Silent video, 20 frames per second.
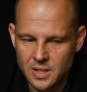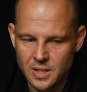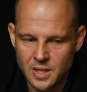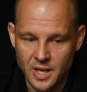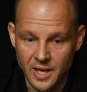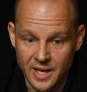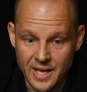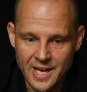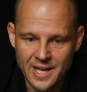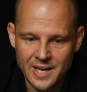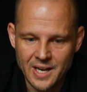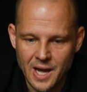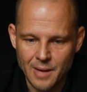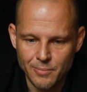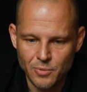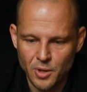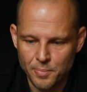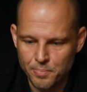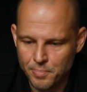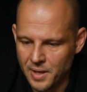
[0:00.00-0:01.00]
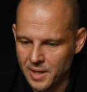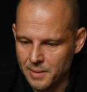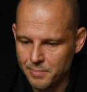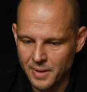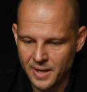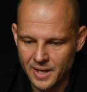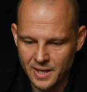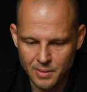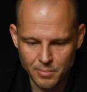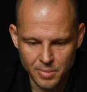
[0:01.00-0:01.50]
Again, I'm not paid
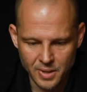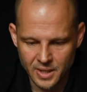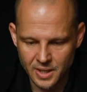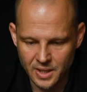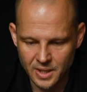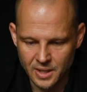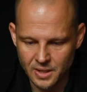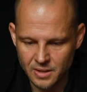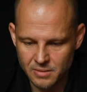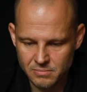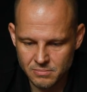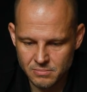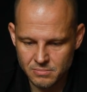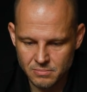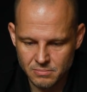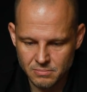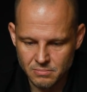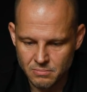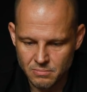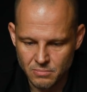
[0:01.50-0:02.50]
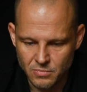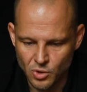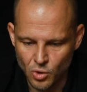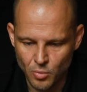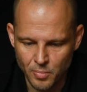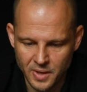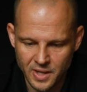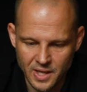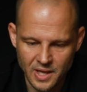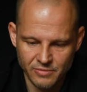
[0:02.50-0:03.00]
by anybody.
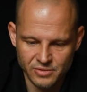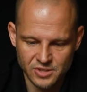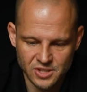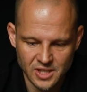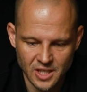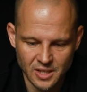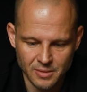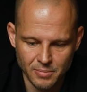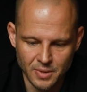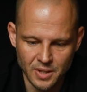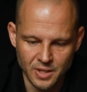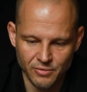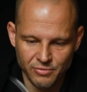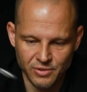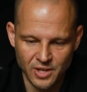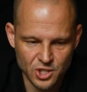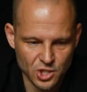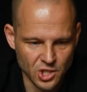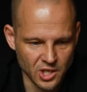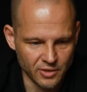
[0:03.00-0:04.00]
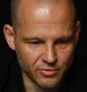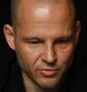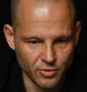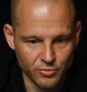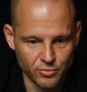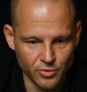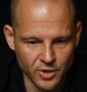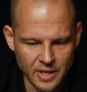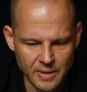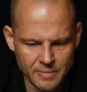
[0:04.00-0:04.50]
Nobody ever sent me a flashlight for
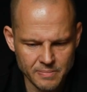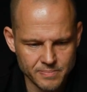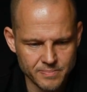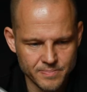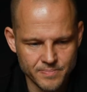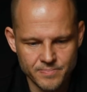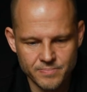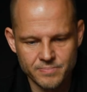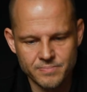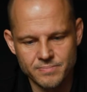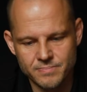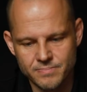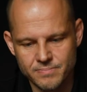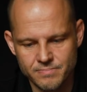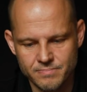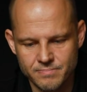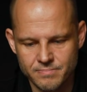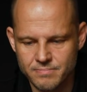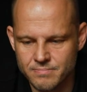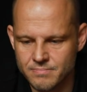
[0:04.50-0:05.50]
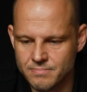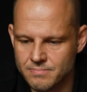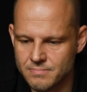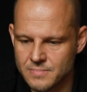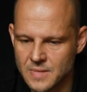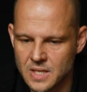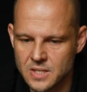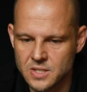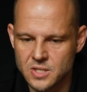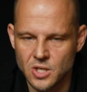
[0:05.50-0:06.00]
free.
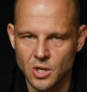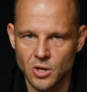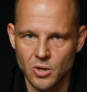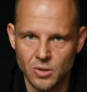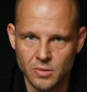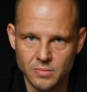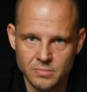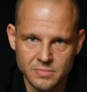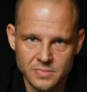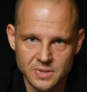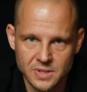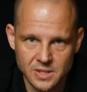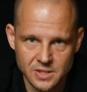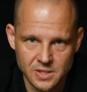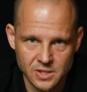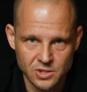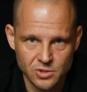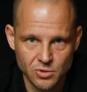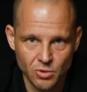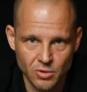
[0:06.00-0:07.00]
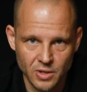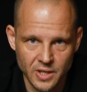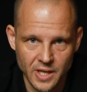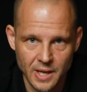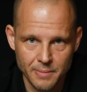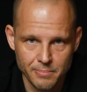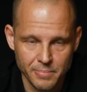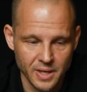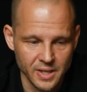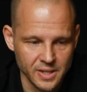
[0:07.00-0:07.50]
So this is totally
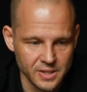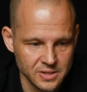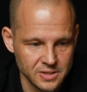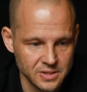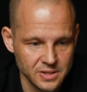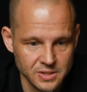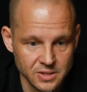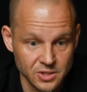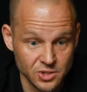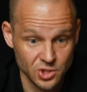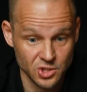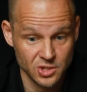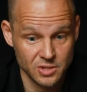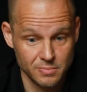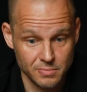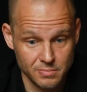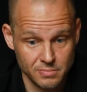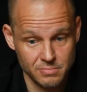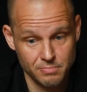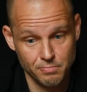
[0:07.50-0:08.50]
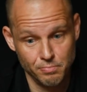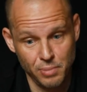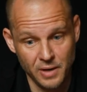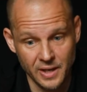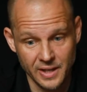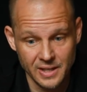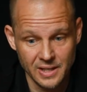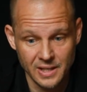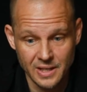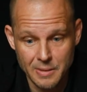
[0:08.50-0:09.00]
unbiased. This is just
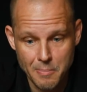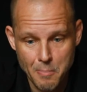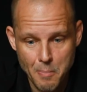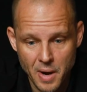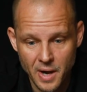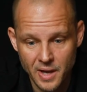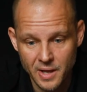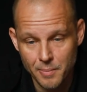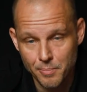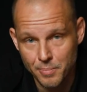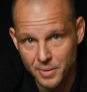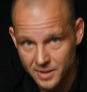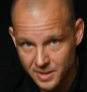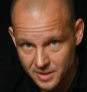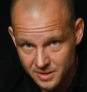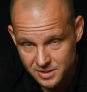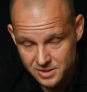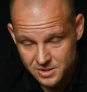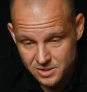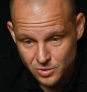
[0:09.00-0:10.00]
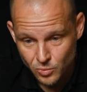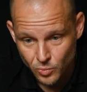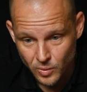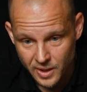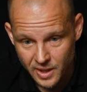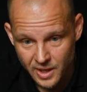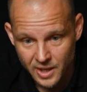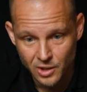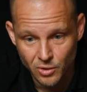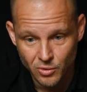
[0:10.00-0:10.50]
plainly my opinion. This is the
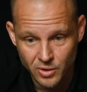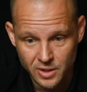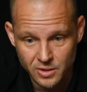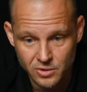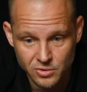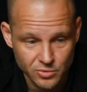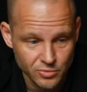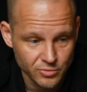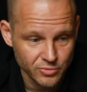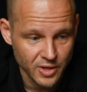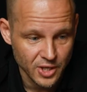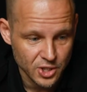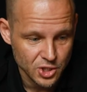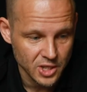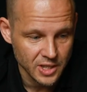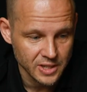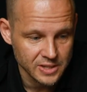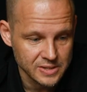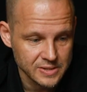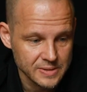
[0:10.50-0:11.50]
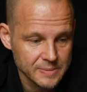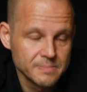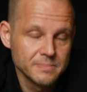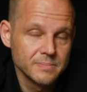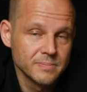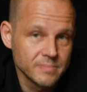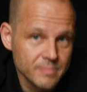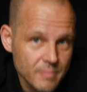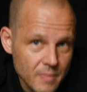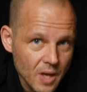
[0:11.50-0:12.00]
way I look into flashlights.
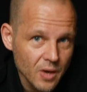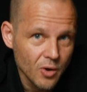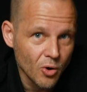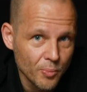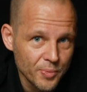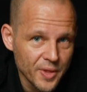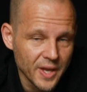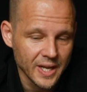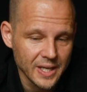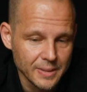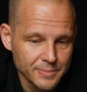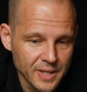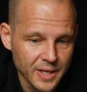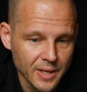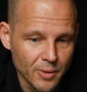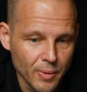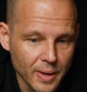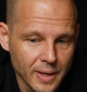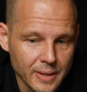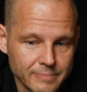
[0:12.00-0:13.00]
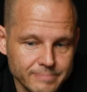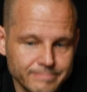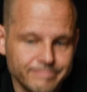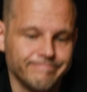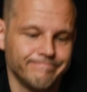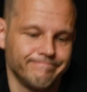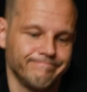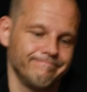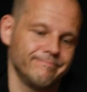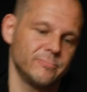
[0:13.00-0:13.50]
Hope that helped anyone.
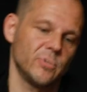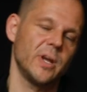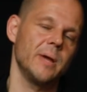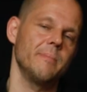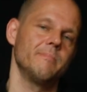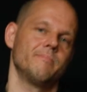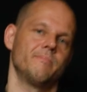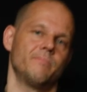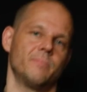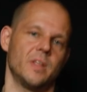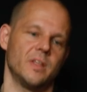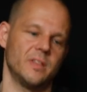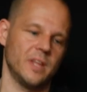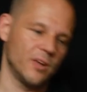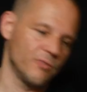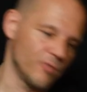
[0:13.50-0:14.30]
Okay, thank you